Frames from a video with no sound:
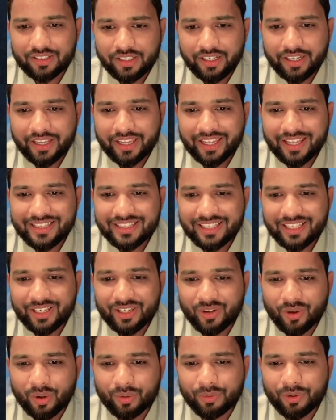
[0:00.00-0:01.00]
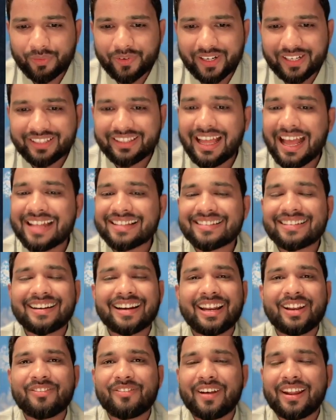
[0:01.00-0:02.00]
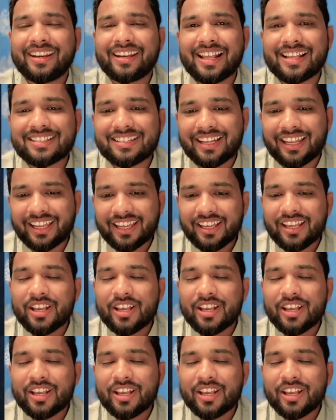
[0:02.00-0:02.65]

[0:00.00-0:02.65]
You can see normal weight. That's really fantastic.